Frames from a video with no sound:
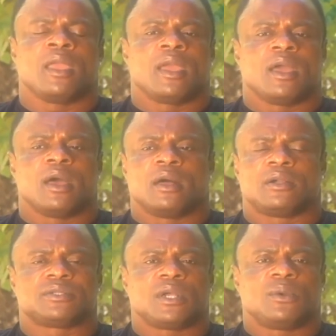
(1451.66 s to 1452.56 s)

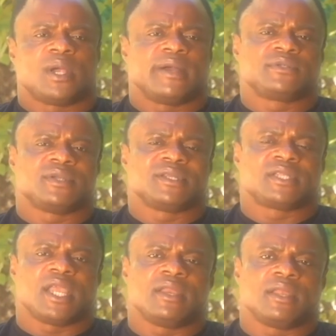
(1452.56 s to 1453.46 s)
Also, I have to
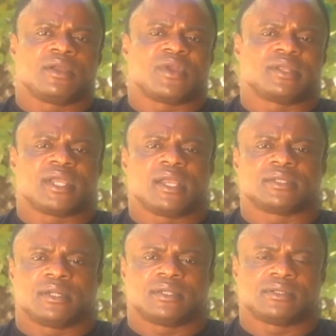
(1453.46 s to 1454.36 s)
extend the great thanks
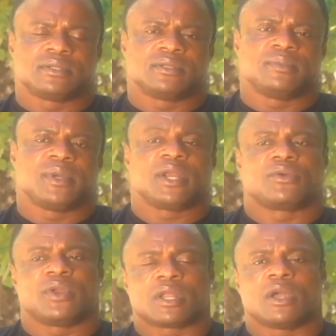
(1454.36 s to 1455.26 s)
also to my
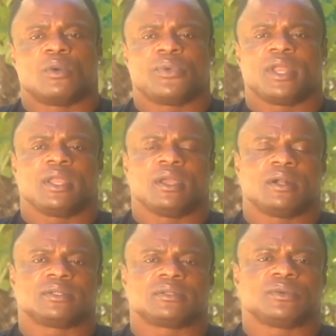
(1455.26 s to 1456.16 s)
great company
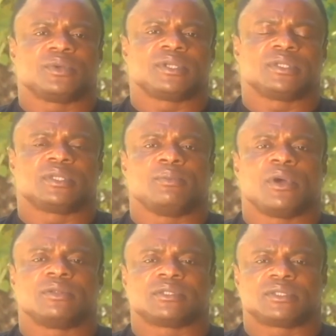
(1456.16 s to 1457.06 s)
also, which is the
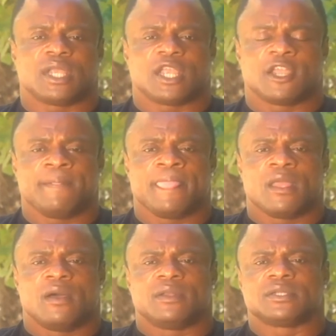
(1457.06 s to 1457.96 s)
Muscle Tech,
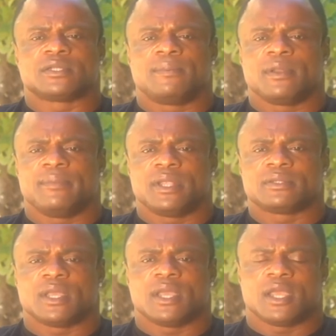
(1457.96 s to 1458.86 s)
on the supplement
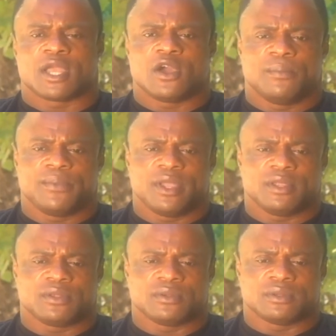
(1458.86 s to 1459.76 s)
company
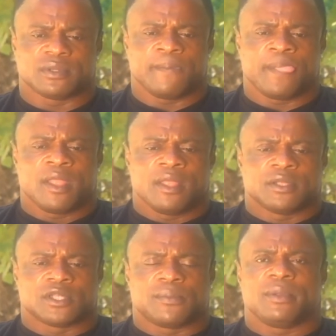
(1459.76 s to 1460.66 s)
too.
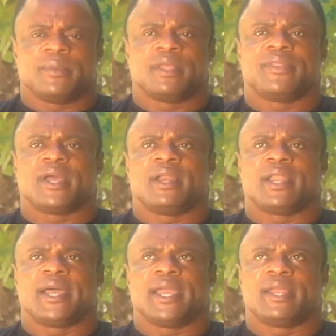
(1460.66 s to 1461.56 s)
Supplement
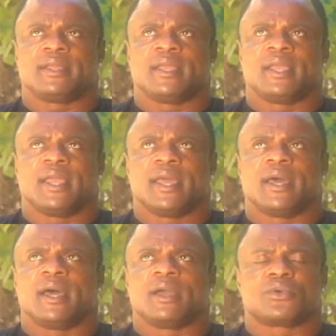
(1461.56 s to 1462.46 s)
Downline
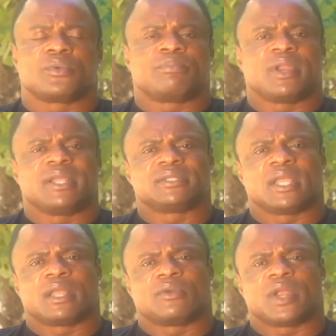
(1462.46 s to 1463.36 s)
group plays
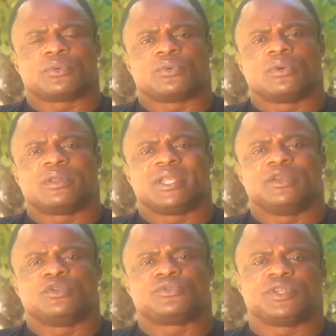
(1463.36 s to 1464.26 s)
a great role in
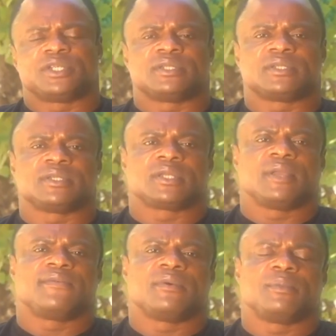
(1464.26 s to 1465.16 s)
nutrition system
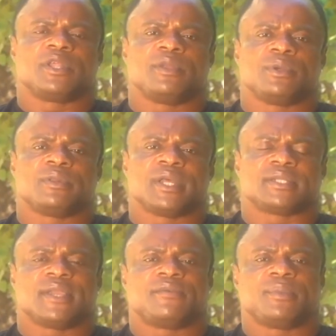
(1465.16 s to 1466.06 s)
for bodybuilders,
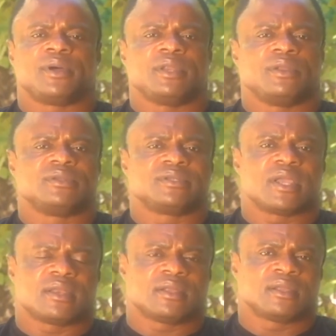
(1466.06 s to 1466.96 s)
everybody knows
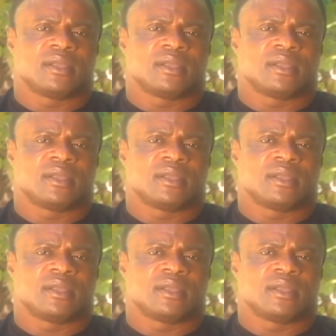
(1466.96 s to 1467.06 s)
that.